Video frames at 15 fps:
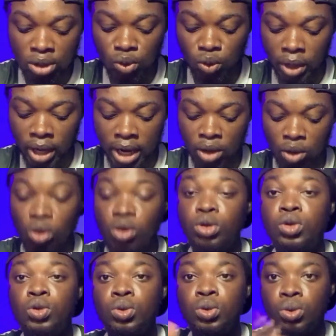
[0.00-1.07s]
to head on
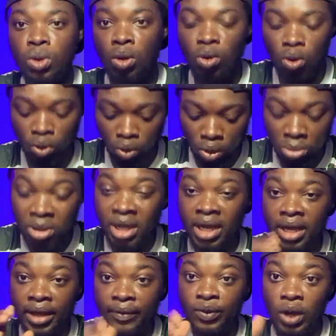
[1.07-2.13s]
to Google Chrome.
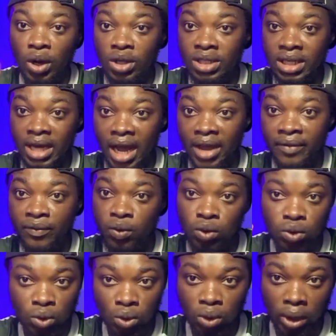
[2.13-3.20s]
If you are using
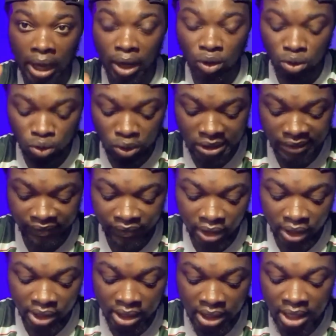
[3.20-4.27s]
iPhone, head on to
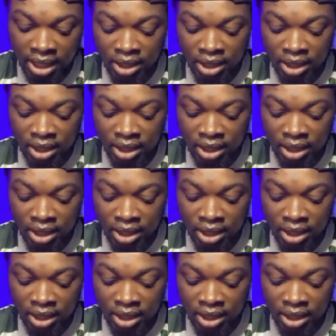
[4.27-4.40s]
Safari.